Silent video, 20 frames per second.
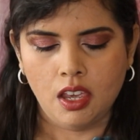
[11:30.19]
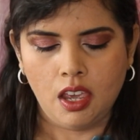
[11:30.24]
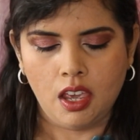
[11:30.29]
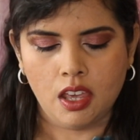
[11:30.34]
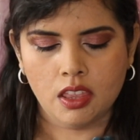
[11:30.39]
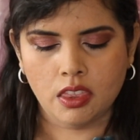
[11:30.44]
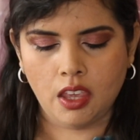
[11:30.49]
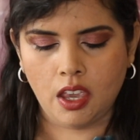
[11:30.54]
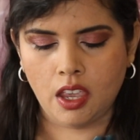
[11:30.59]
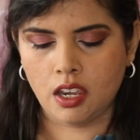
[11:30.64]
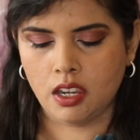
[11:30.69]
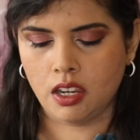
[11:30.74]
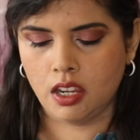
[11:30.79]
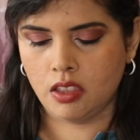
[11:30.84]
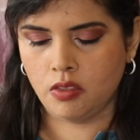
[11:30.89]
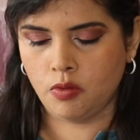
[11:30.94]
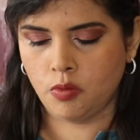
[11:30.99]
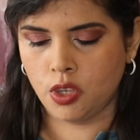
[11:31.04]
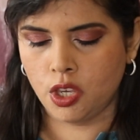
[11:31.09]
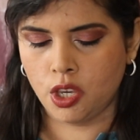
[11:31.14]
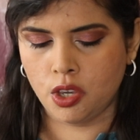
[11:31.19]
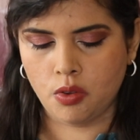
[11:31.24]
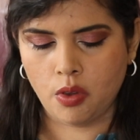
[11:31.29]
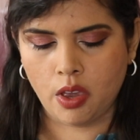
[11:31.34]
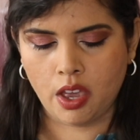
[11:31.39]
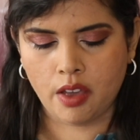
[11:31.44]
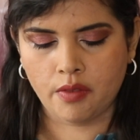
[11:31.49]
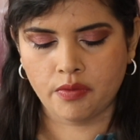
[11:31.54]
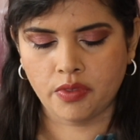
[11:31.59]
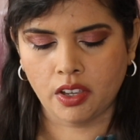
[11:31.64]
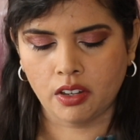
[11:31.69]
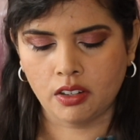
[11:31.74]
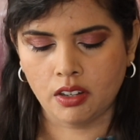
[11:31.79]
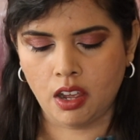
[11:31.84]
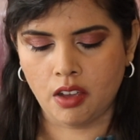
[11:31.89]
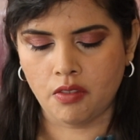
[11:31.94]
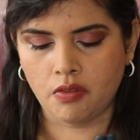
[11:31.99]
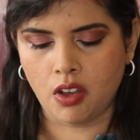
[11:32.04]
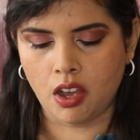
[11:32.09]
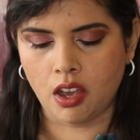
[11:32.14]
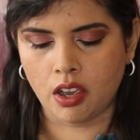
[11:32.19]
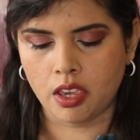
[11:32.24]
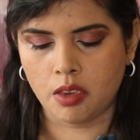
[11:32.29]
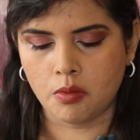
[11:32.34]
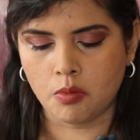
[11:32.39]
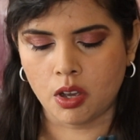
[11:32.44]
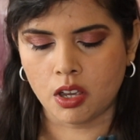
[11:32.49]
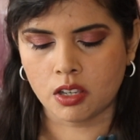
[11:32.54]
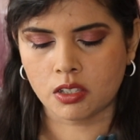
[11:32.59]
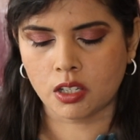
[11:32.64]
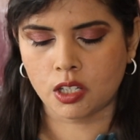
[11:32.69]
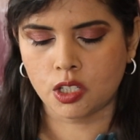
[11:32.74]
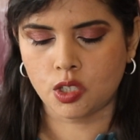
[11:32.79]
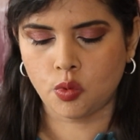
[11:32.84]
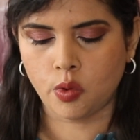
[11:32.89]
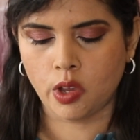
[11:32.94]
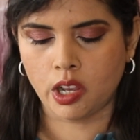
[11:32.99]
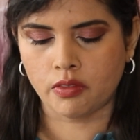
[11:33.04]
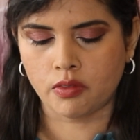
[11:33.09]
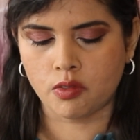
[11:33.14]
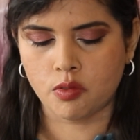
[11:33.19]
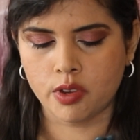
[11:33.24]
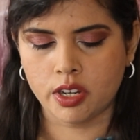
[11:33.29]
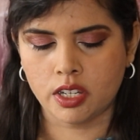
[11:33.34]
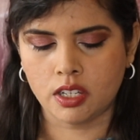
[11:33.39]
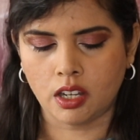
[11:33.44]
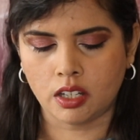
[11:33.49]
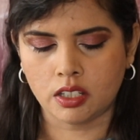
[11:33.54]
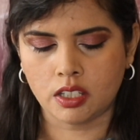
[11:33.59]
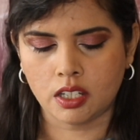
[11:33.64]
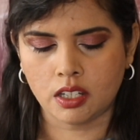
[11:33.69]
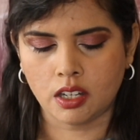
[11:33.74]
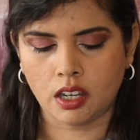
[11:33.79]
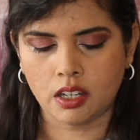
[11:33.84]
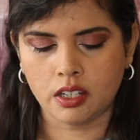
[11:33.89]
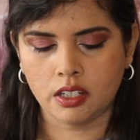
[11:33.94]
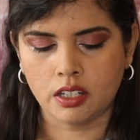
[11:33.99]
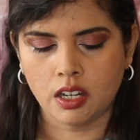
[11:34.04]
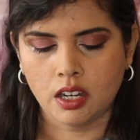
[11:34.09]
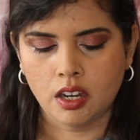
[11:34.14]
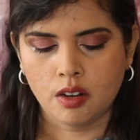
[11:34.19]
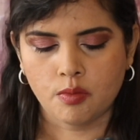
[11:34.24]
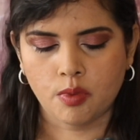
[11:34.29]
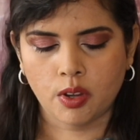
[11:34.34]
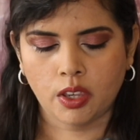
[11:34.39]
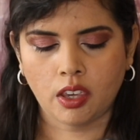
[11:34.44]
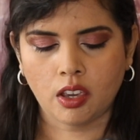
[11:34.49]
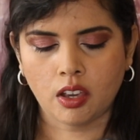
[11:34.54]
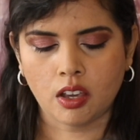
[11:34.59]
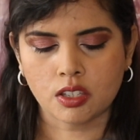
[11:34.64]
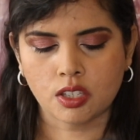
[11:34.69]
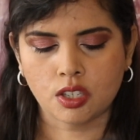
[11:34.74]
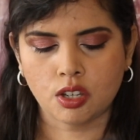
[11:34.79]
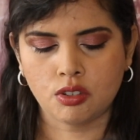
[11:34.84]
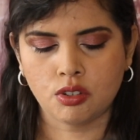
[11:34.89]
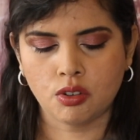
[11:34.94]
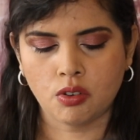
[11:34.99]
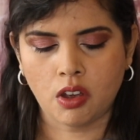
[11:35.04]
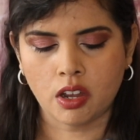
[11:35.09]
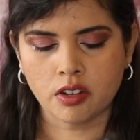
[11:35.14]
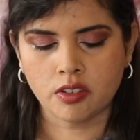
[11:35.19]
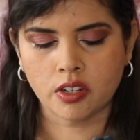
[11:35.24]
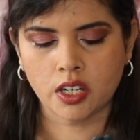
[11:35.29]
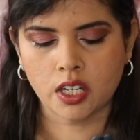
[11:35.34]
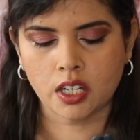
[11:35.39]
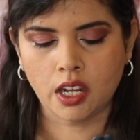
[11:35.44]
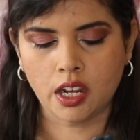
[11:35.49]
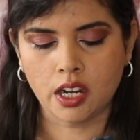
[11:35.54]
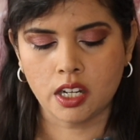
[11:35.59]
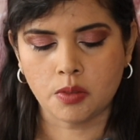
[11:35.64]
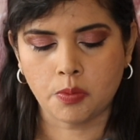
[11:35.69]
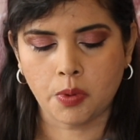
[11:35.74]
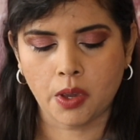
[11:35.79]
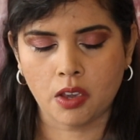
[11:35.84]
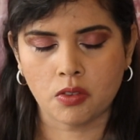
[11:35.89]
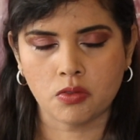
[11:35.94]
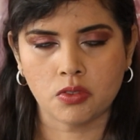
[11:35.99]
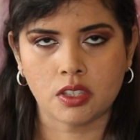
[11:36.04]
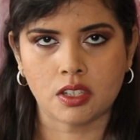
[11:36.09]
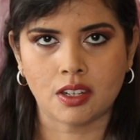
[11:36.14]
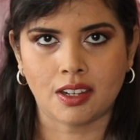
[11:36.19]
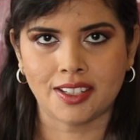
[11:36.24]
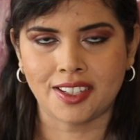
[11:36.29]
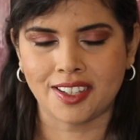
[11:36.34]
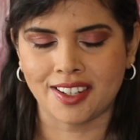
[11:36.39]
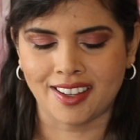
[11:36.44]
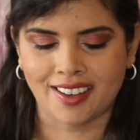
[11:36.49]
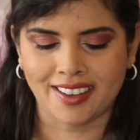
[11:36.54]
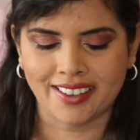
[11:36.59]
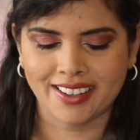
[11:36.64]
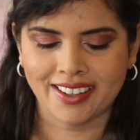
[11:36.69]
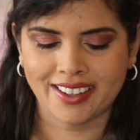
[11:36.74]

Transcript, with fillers: And then you have the glove eye mask, 12 quid 99, bringing us to 208 pounds 99.